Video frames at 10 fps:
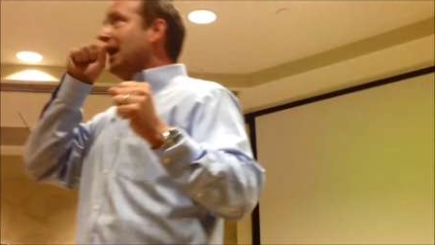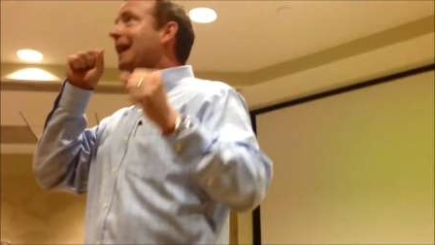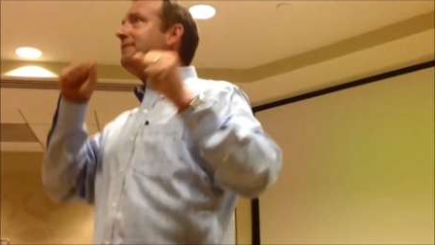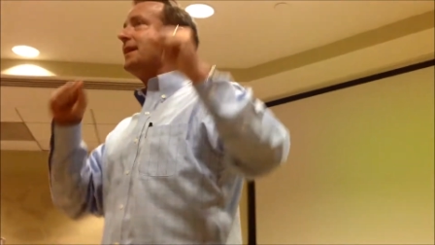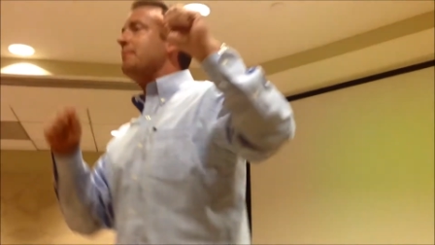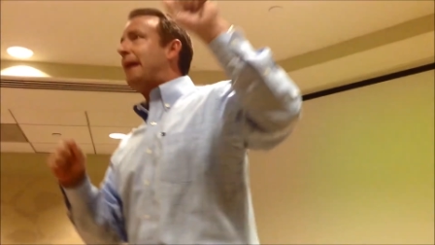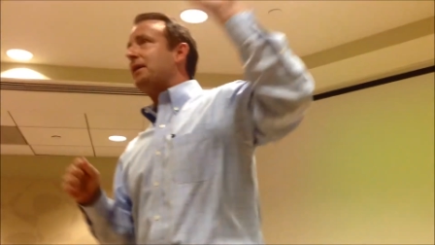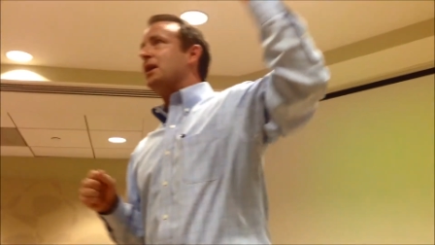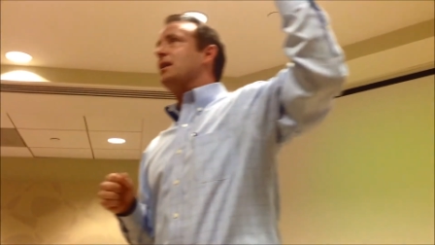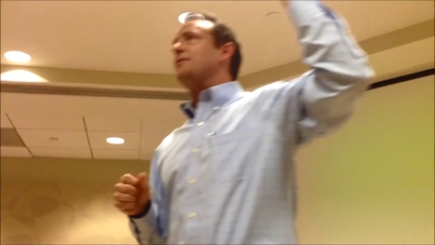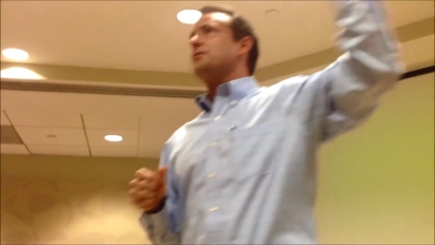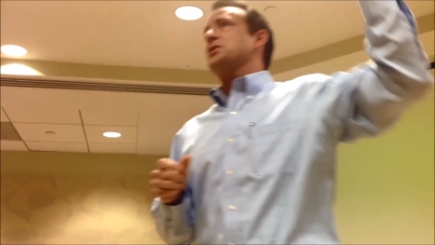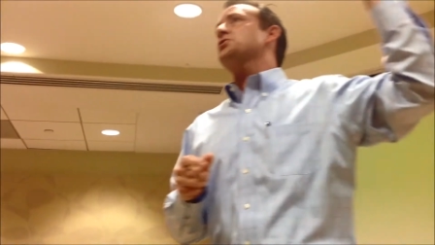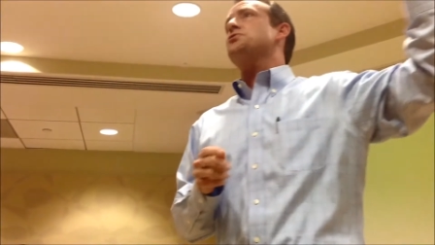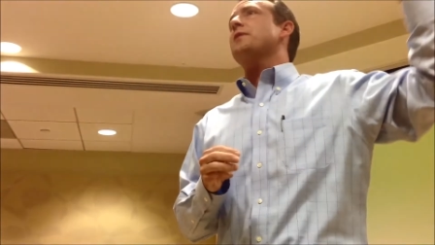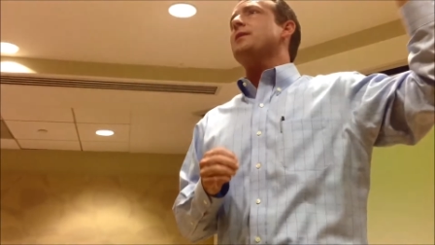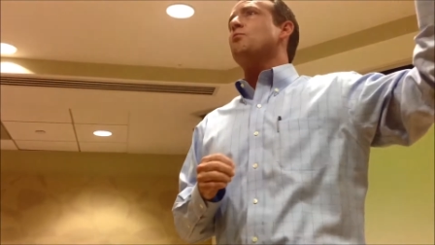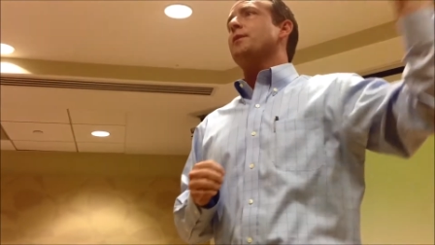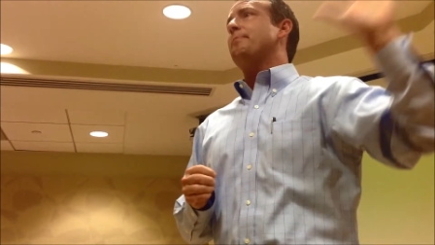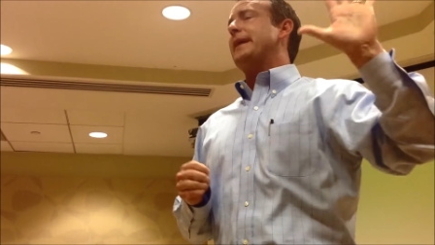I think about another
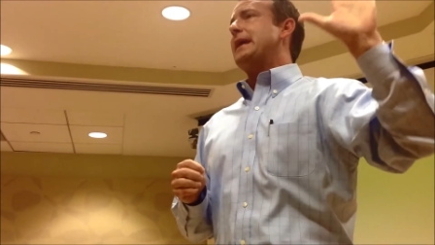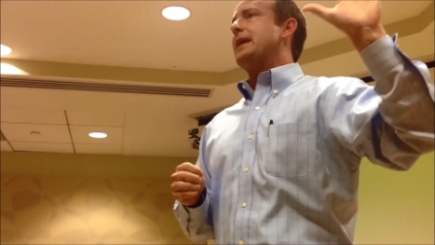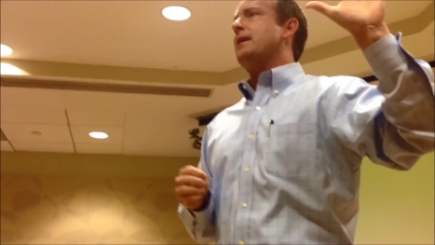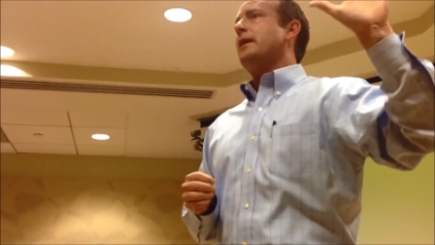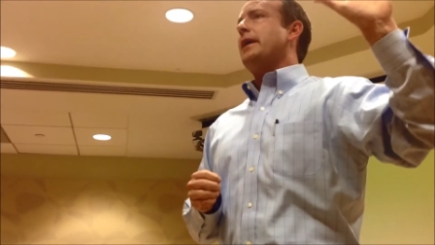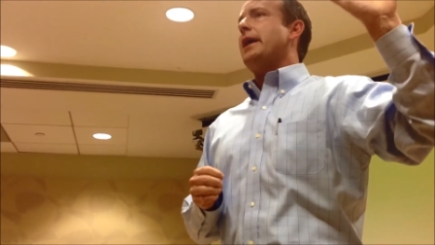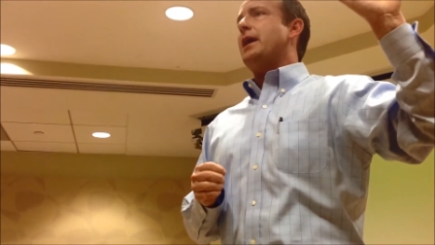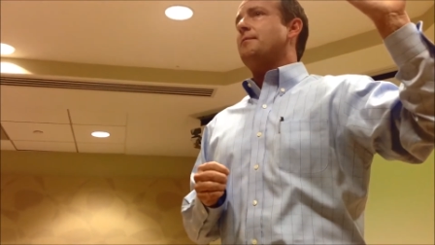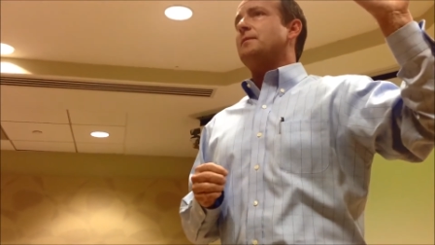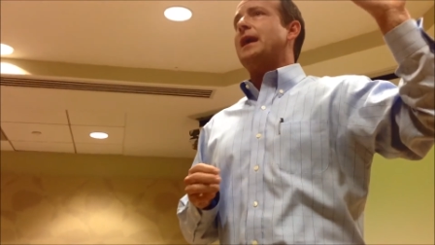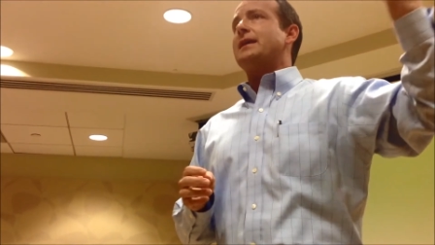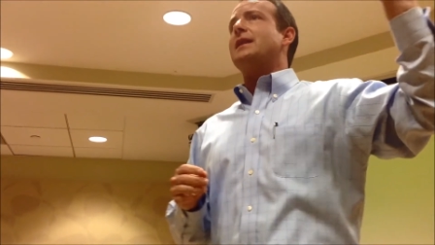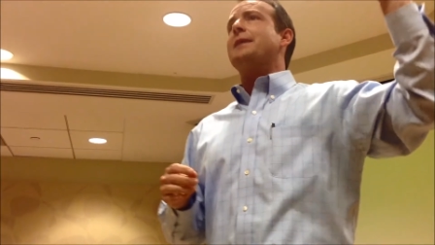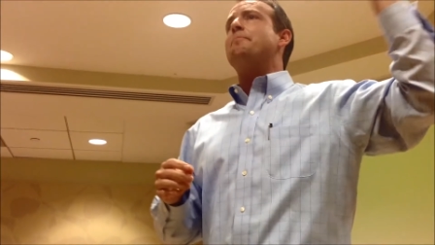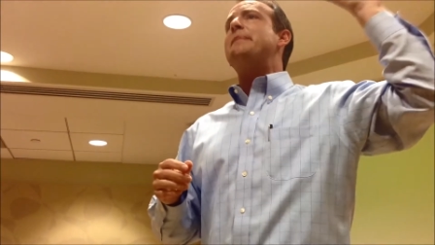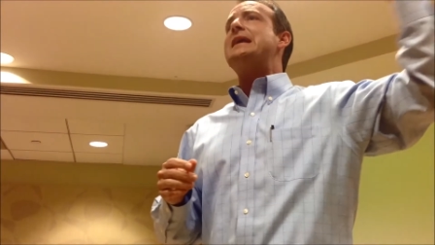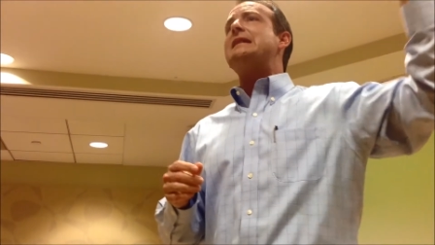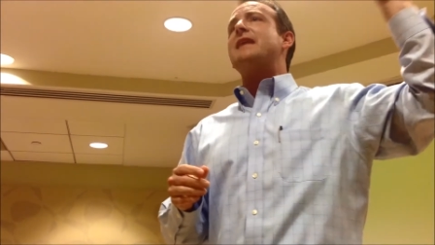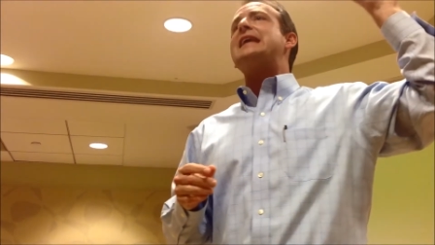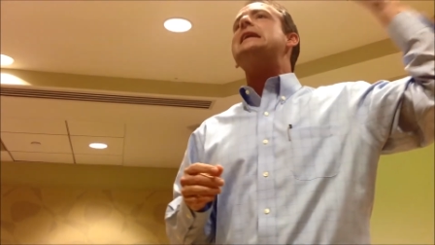extreme would be like
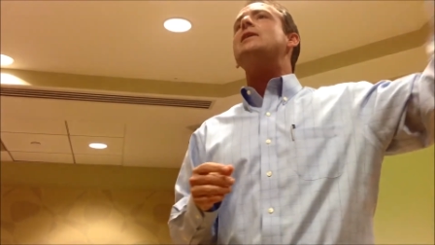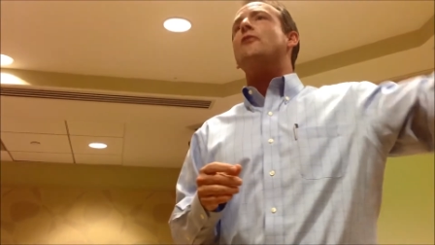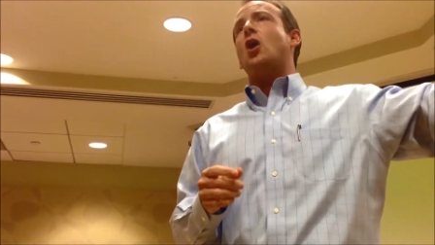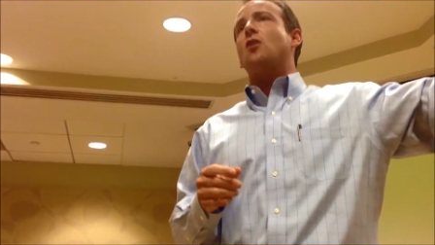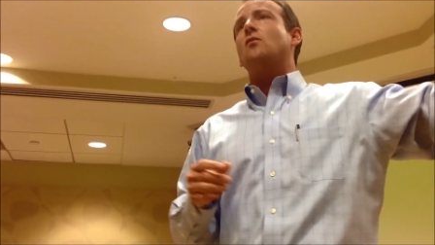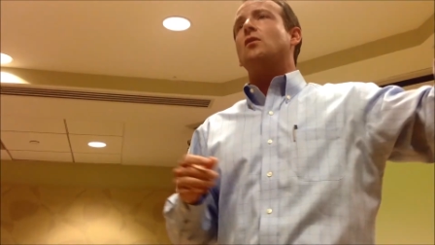being the hero.